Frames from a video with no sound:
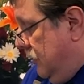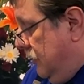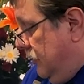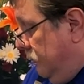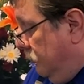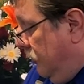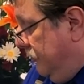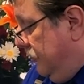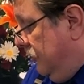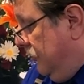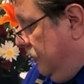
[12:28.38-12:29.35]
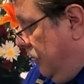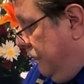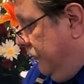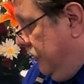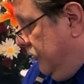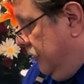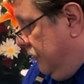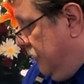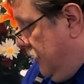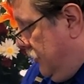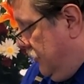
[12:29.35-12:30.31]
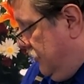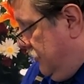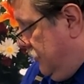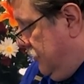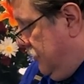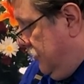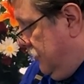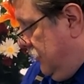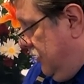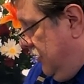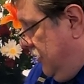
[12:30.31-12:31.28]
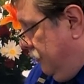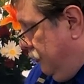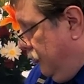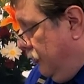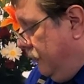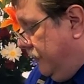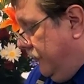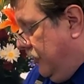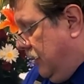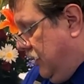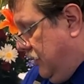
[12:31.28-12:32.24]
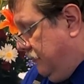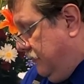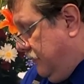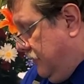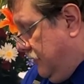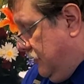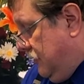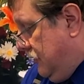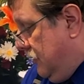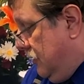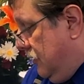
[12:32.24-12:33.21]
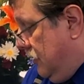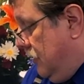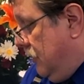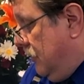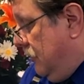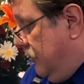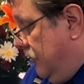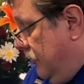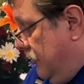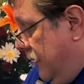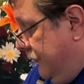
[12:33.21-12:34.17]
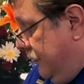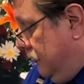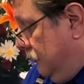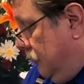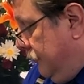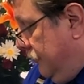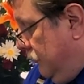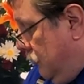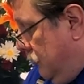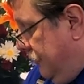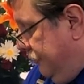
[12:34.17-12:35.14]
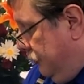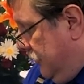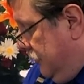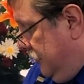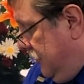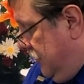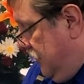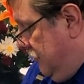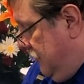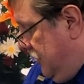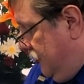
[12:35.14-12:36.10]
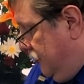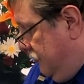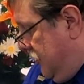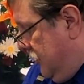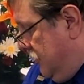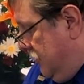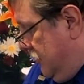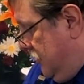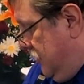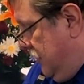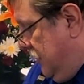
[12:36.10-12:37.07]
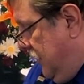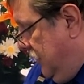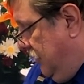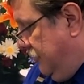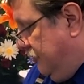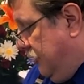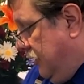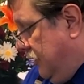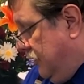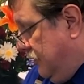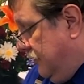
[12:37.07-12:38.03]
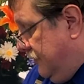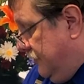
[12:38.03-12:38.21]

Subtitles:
The President loved the little bear, and he approved of the name. Thereafter, Rose and Morris proudly named each bear Teddy's Bear.